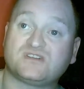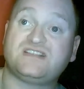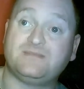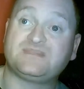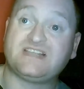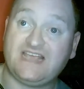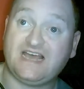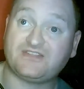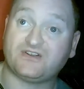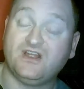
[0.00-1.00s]
them
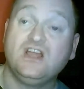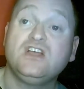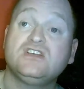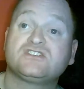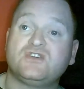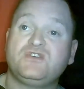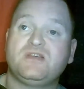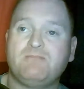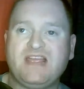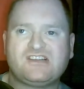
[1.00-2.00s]
together so you
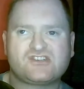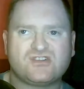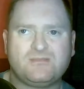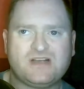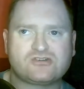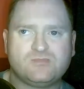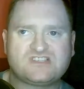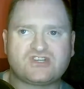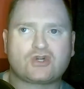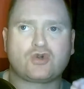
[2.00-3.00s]
can make sure the
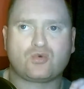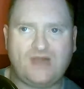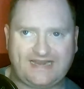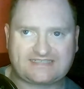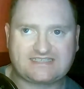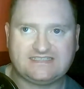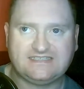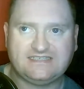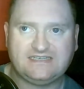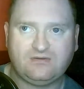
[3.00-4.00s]
measurements are correct
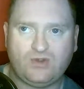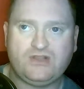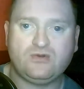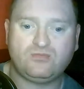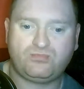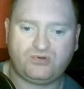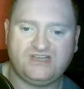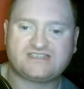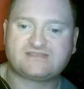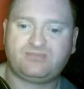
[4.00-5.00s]
when you
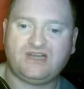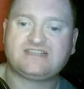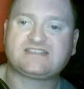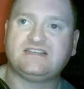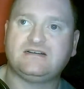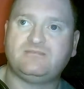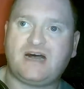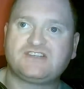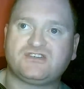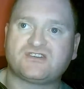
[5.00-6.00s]
place the
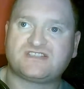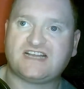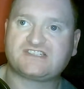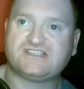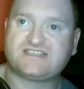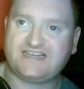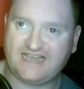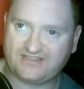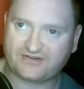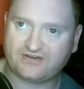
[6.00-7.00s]
modular sections
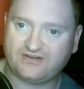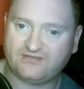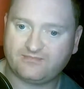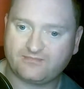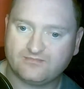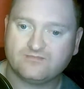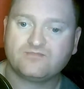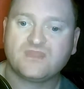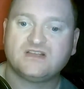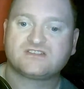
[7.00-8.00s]
together.
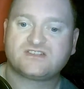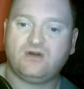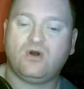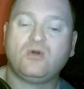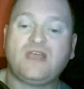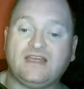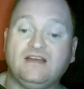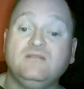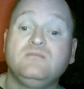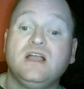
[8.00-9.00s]
So, okay.
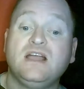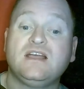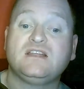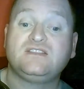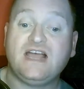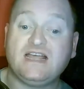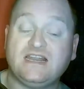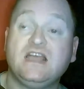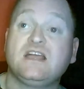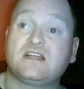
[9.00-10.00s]

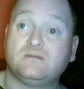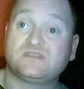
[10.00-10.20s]
Then comes